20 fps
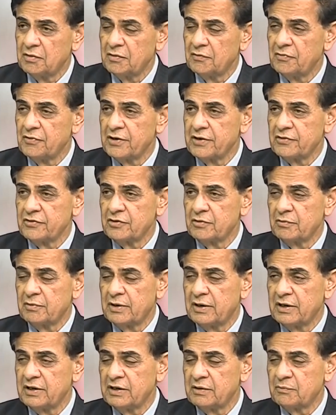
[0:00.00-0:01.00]
Narendra
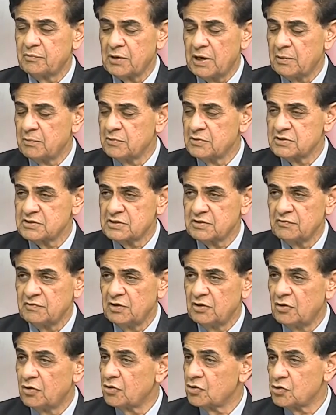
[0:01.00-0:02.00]
Bhai, Prime Minister, will
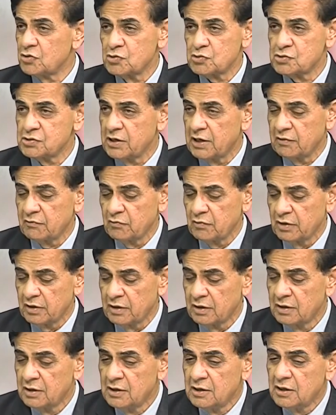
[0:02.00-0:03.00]
not use that one.
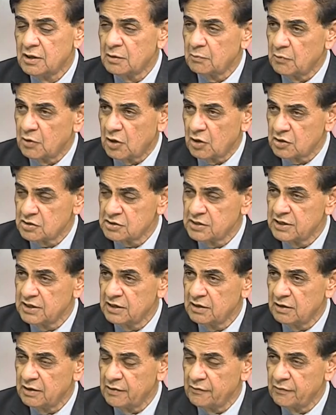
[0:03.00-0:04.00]
Because he,
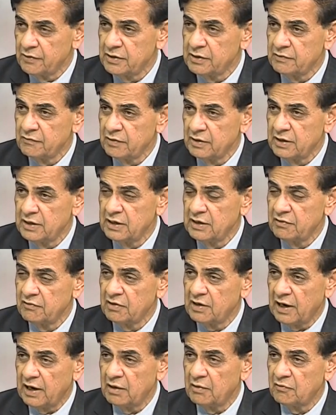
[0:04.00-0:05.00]
even when he
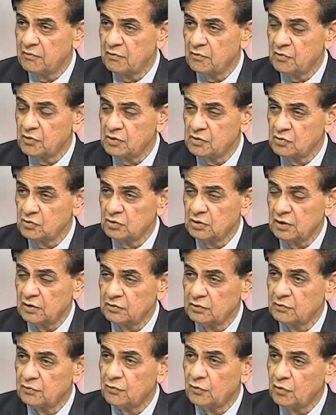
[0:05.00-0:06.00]
ran
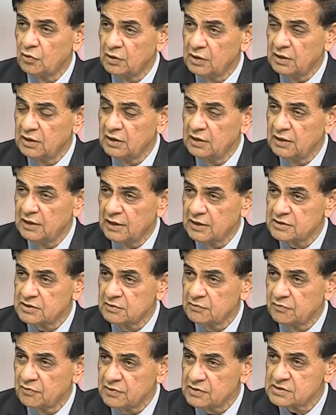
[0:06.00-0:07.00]
2014
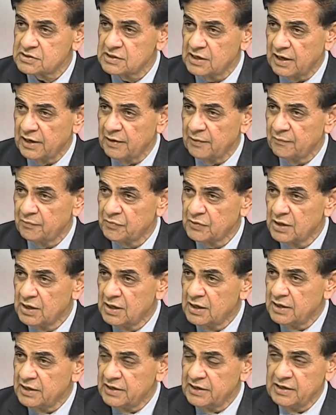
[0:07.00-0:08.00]
election first time,
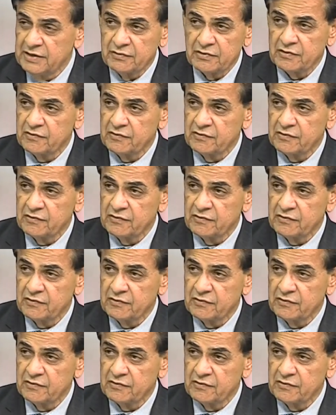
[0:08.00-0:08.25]
he never